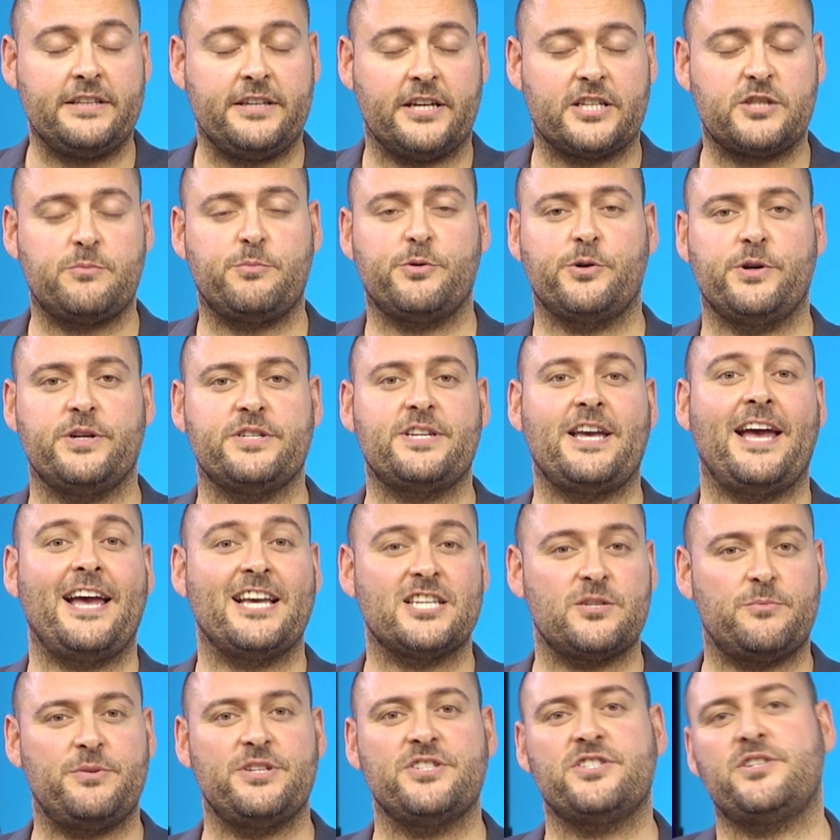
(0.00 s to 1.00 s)
the experience
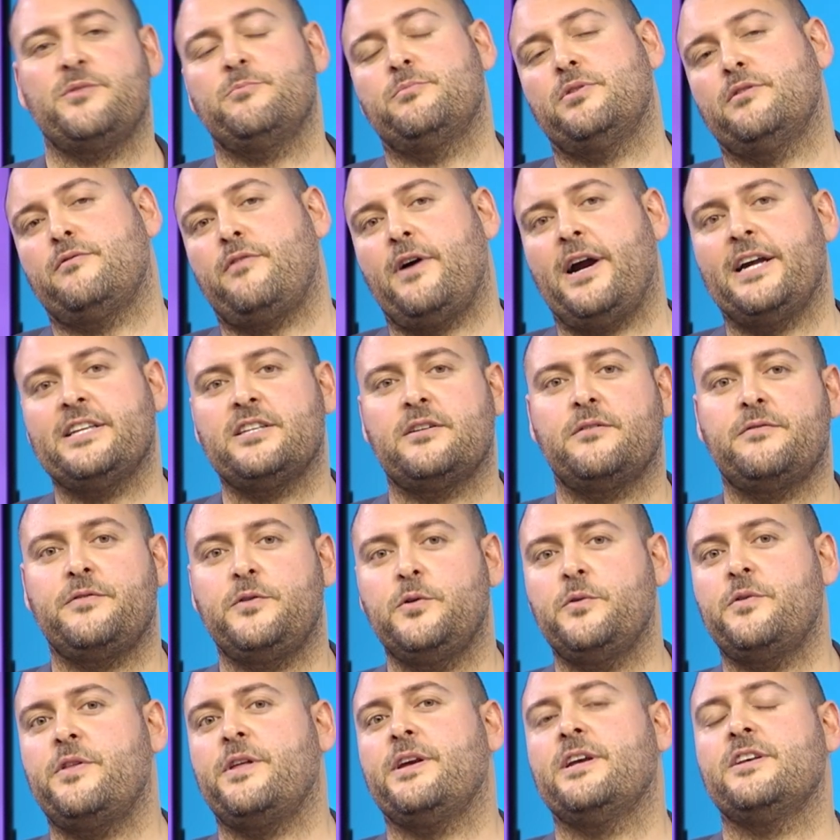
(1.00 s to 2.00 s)
has been simplified, and a
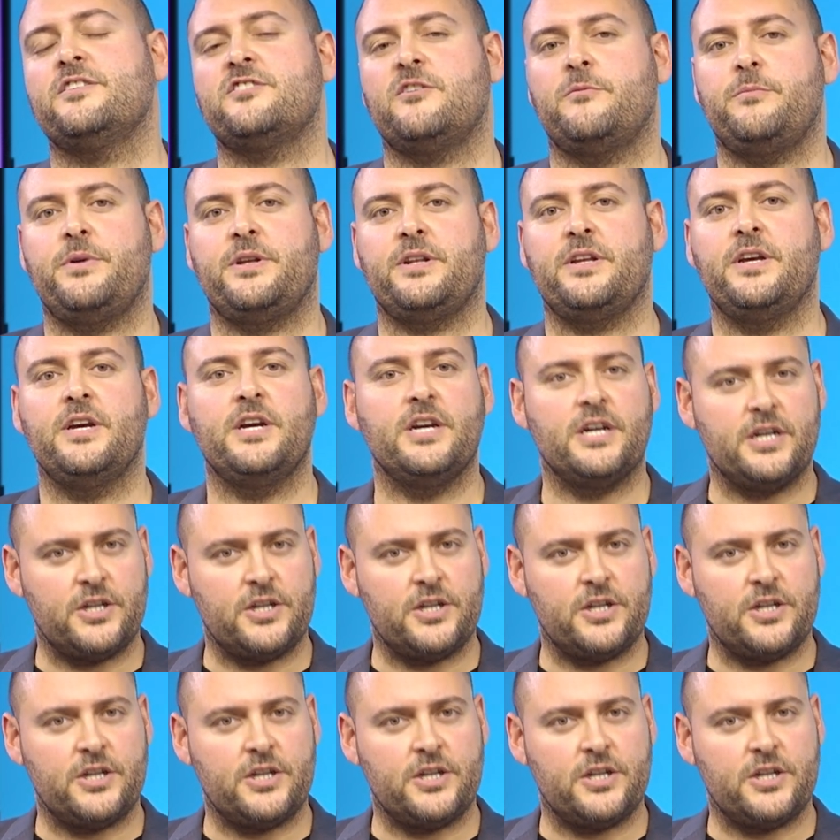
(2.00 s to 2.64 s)
few things have been